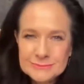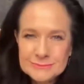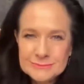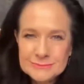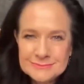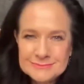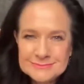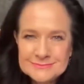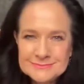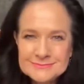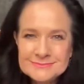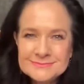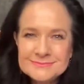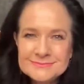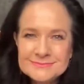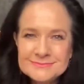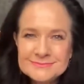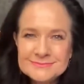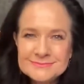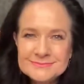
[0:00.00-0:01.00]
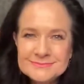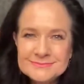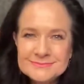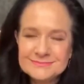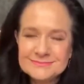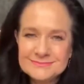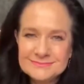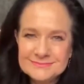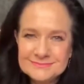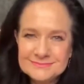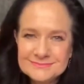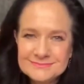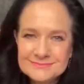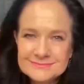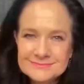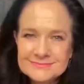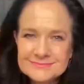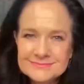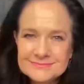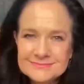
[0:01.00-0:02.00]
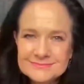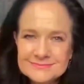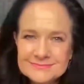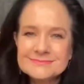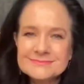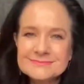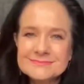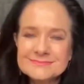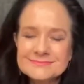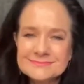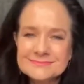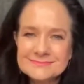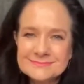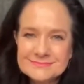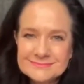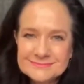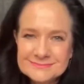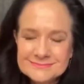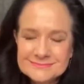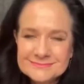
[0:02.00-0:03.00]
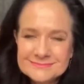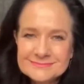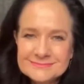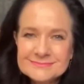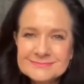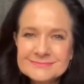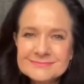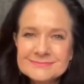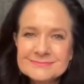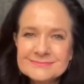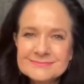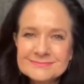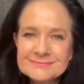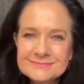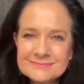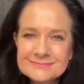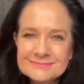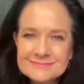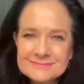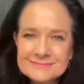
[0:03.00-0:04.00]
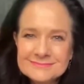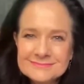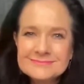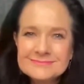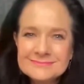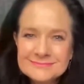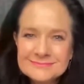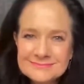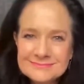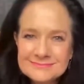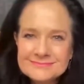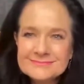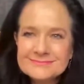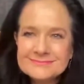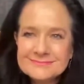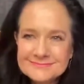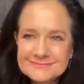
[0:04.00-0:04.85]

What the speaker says: No words are spoken by the person on screen.